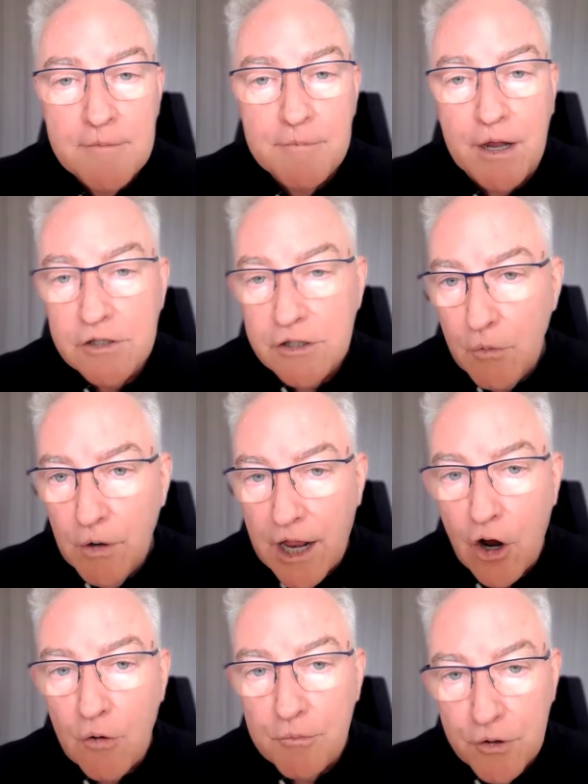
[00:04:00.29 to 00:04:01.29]
because I want to
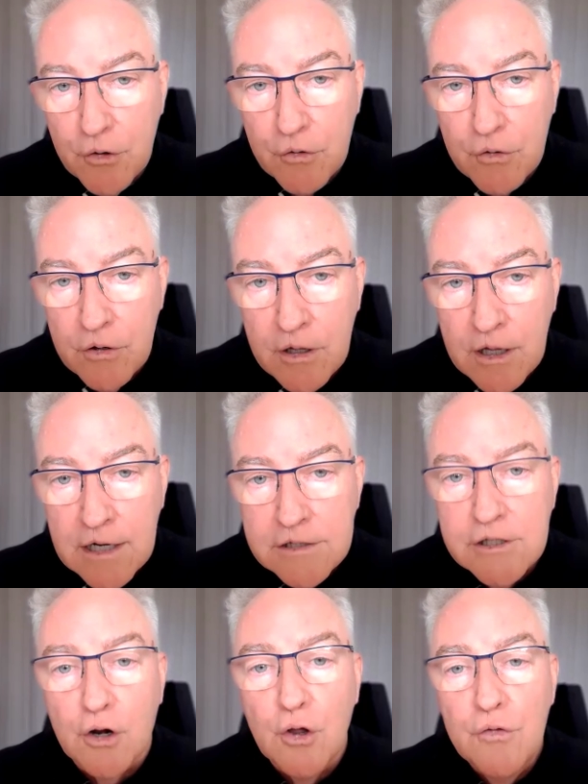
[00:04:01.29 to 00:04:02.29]
help you
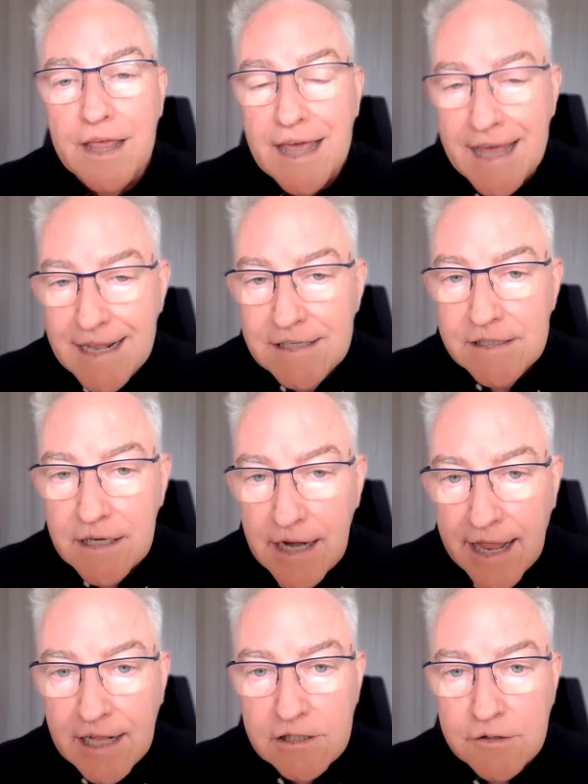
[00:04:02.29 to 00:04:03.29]
to learn the ins and
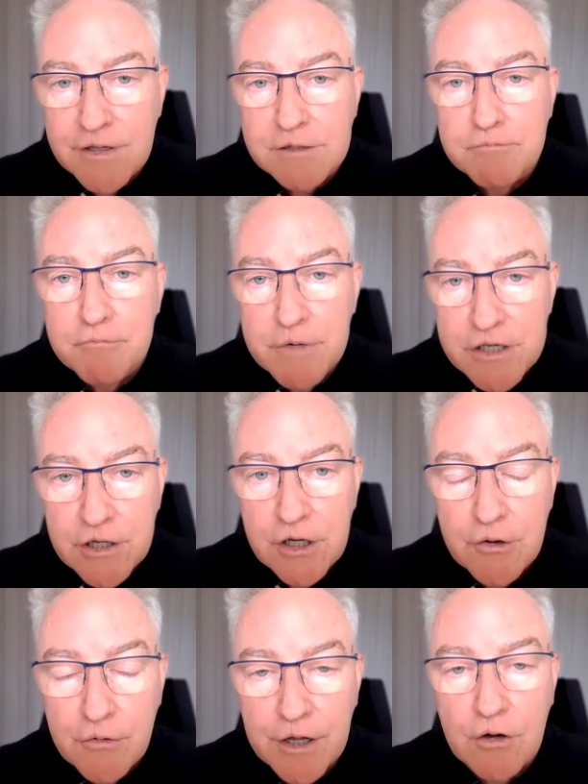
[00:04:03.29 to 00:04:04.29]
outs of this
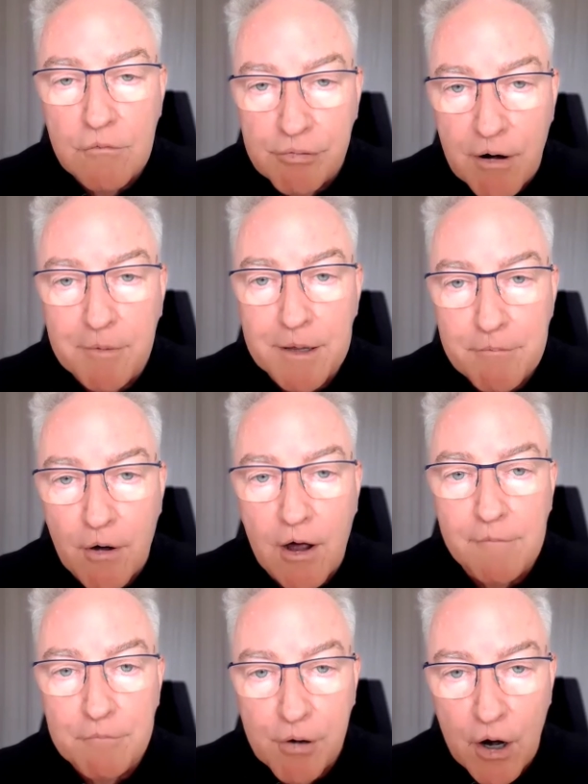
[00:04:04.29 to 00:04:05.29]
mission-critical property
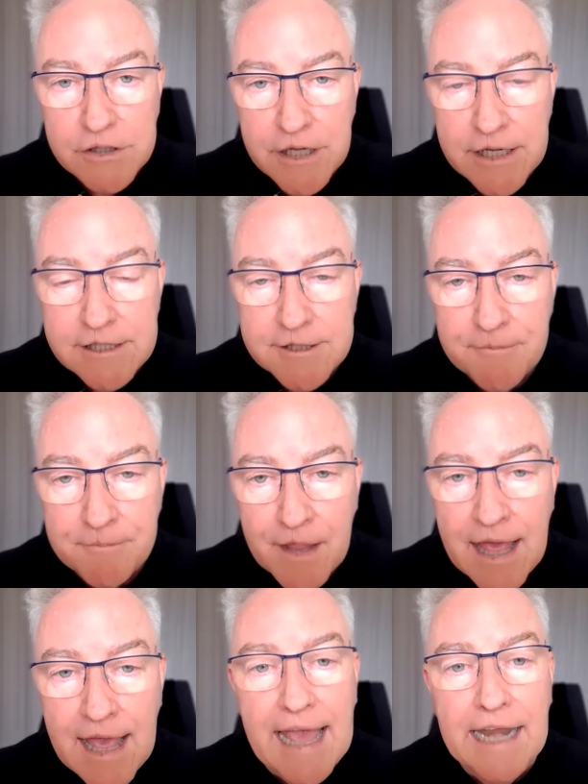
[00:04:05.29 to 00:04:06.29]
buying process
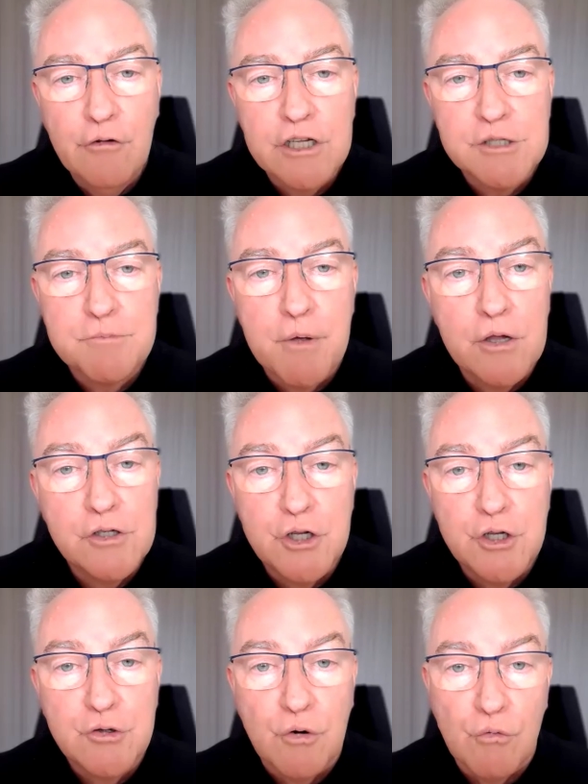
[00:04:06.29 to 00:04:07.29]
and to expose
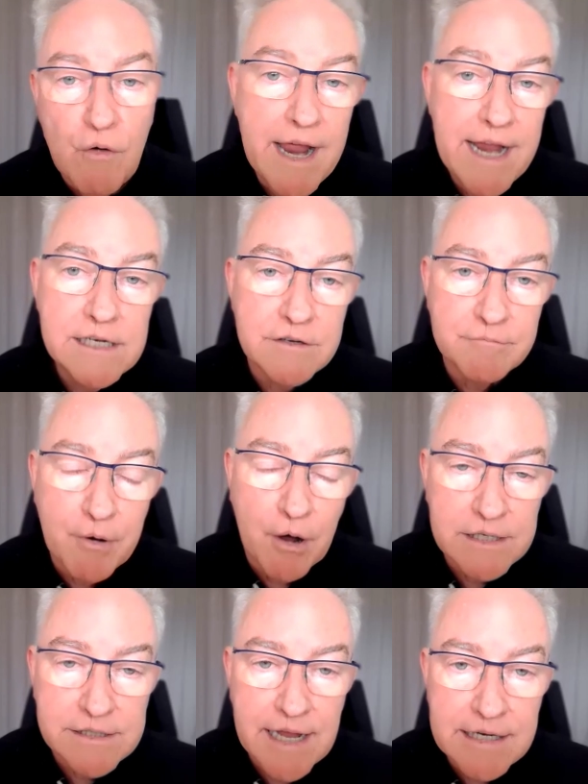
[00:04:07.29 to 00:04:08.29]
you to a range of
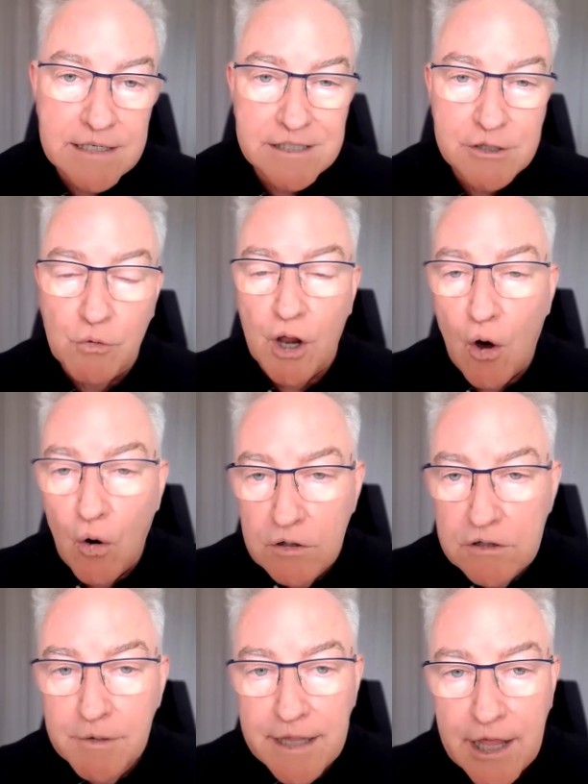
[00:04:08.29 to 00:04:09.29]
buyers agents that will
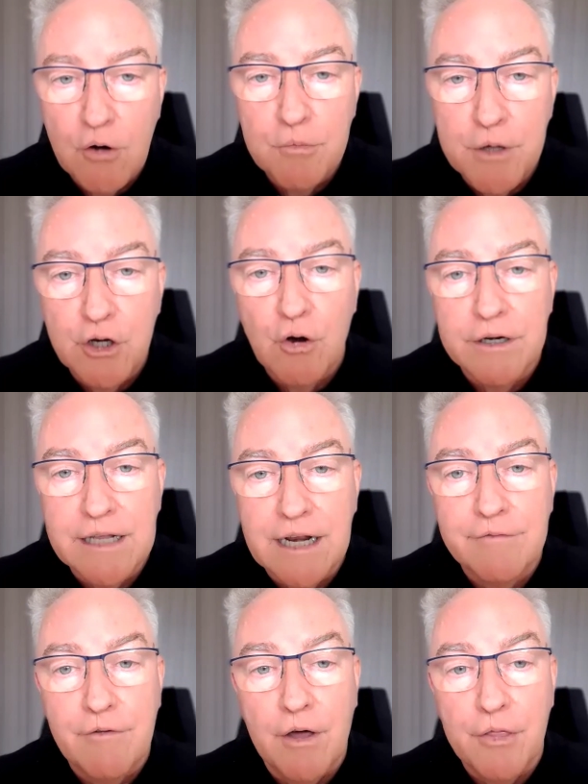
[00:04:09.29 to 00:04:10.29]
ultimately help you to
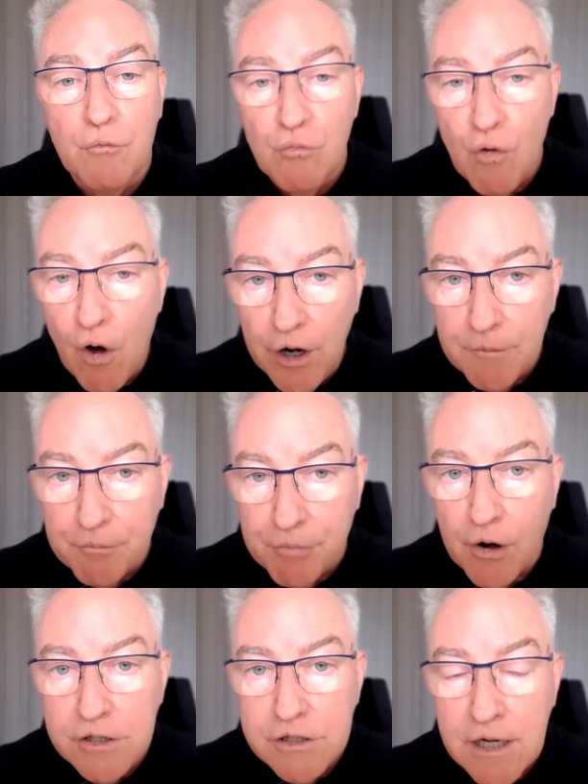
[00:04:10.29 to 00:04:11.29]
identify the right
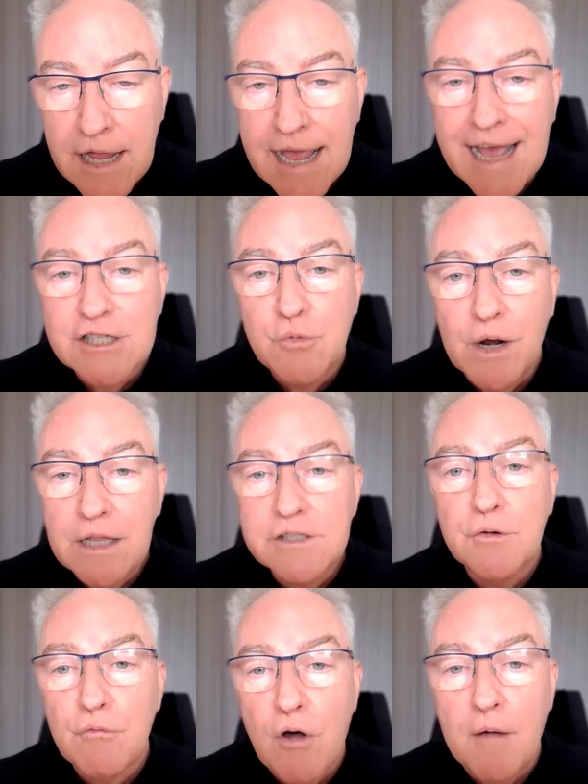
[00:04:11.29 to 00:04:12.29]
approach as well as
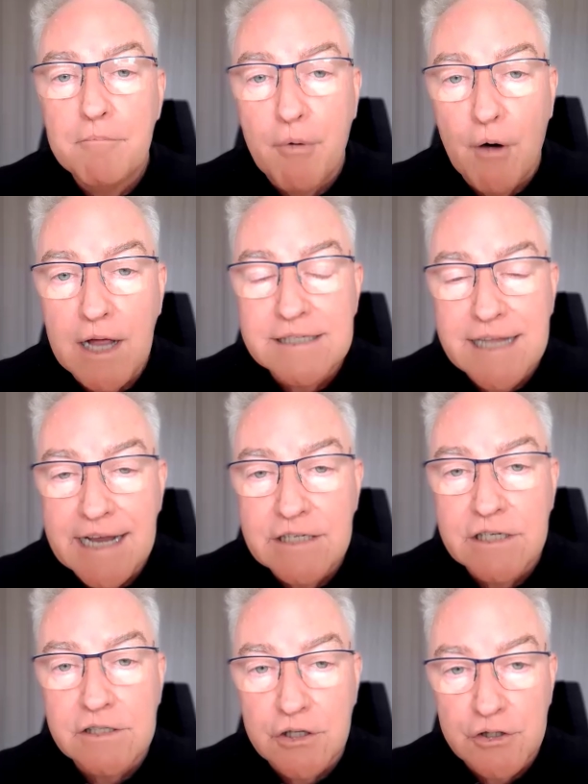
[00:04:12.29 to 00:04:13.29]
the right buyers
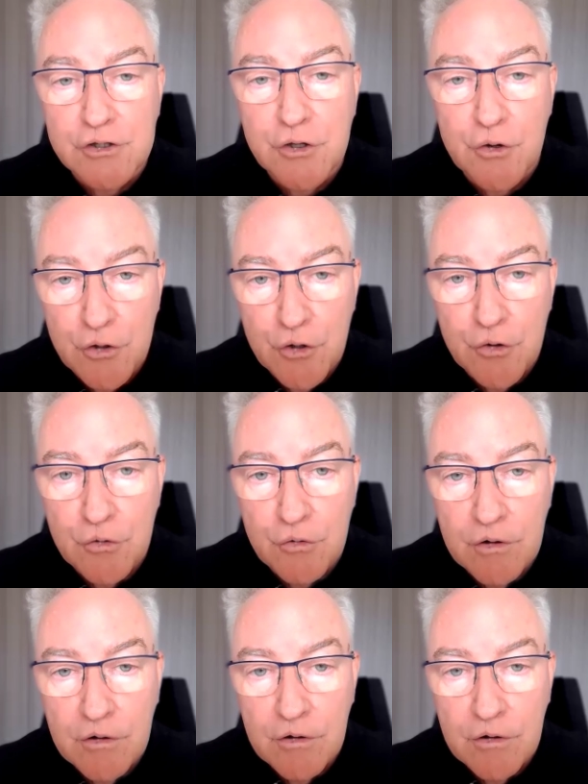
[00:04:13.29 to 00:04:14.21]
agent to suit you,